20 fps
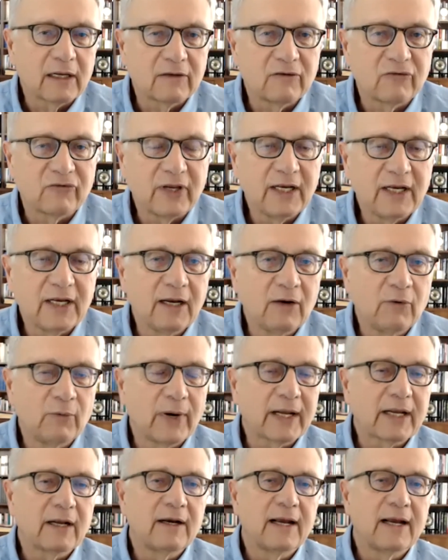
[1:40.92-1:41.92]
conceding,
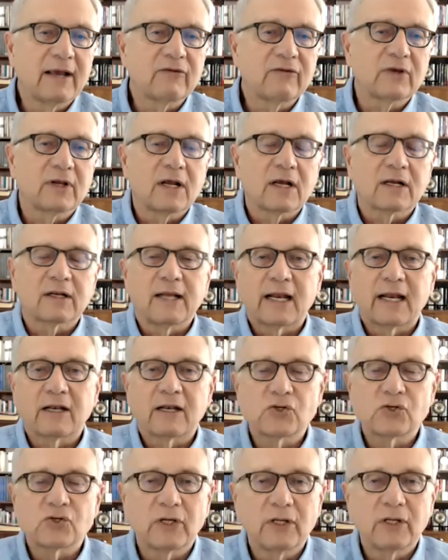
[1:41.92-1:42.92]
recognizing,
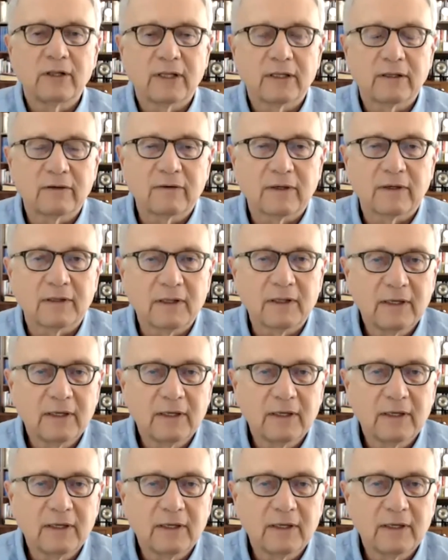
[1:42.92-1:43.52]
acknowledging that